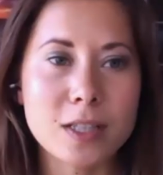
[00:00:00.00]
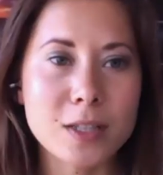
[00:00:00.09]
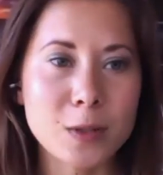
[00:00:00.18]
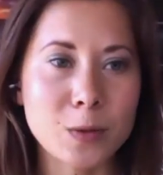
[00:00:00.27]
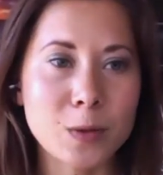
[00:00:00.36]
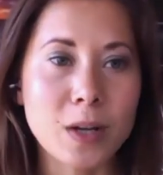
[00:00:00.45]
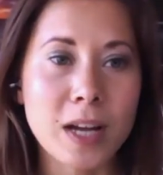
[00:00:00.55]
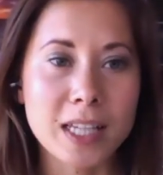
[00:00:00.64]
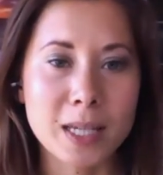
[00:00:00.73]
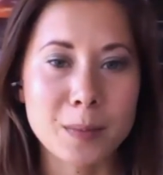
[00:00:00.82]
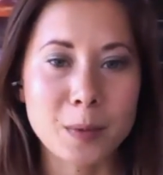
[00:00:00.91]
to
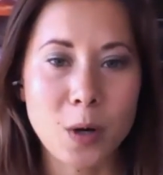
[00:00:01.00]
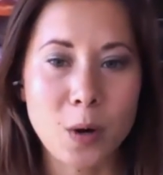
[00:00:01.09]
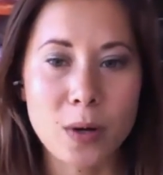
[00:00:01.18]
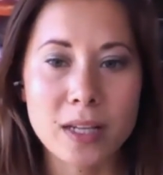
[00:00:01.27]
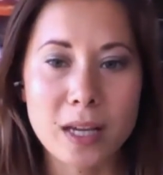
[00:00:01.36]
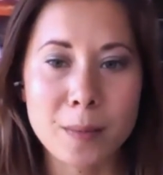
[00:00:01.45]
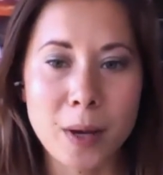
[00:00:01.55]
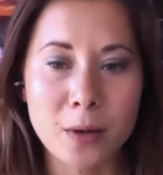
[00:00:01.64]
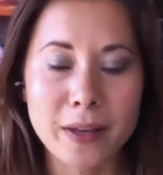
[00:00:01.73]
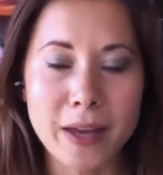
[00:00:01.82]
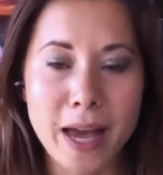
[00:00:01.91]
keep going
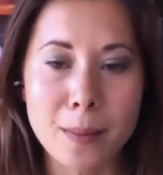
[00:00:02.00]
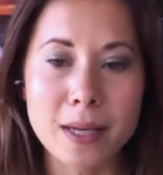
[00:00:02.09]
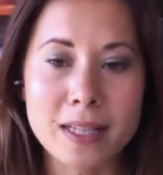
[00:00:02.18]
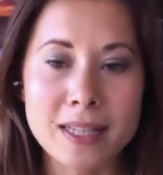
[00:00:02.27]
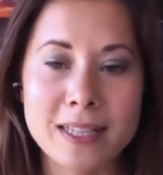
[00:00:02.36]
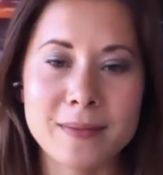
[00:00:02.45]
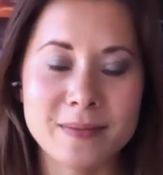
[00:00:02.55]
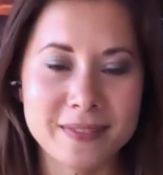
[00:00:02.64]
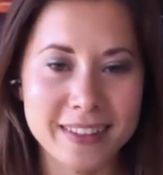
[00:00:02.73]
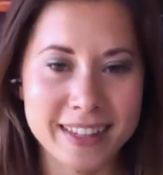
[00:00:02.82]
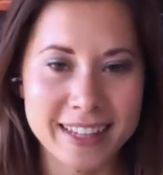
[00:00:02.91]
about the habits,
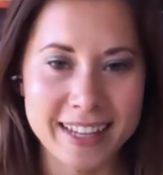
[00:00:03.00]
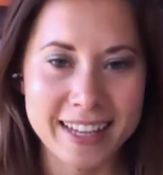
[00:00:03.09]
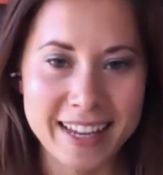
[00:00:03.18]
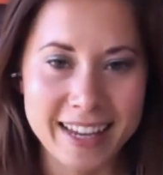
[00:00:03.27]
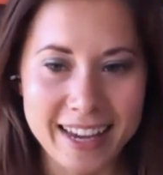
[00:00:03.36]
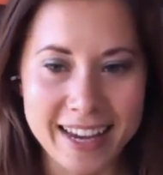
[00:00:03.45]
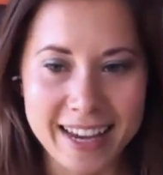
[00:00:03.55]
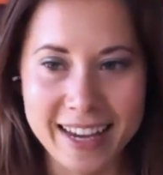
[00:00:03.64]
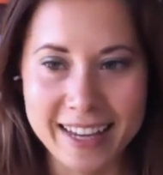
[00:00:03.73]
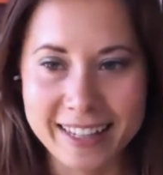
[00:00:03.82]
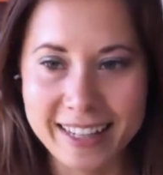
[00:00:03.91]

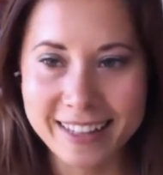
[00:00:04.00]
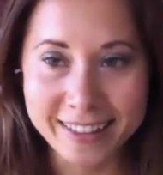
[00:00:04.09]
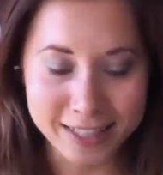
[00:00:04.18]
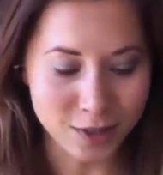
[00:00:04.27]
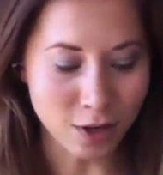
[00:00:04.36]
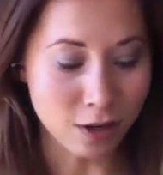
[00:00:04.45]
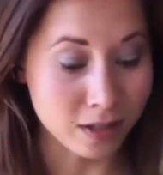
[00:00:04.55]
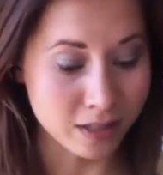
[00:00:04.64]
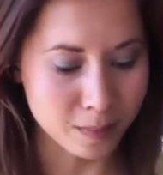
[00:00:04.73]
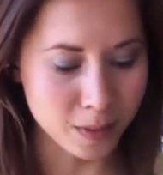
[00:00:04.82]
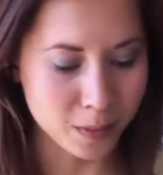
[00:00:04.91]
and let's talk a
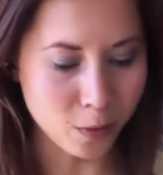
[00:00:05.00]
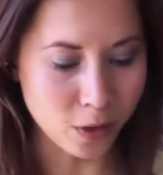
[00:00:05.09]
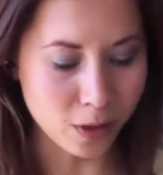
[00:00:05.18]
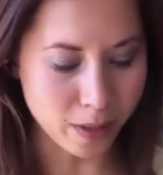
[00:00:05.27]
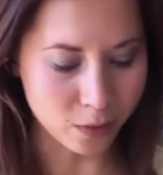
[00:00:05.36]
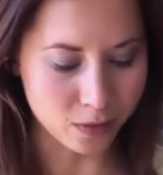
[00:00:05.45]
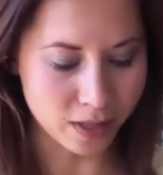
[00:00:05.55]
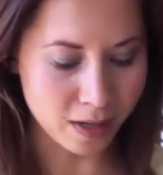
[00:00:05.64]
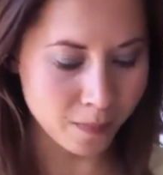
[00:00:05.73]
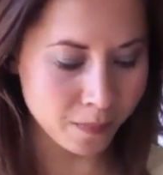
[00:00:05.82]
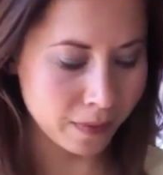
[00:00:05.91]
little bit more about
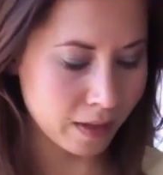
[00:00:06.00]
them.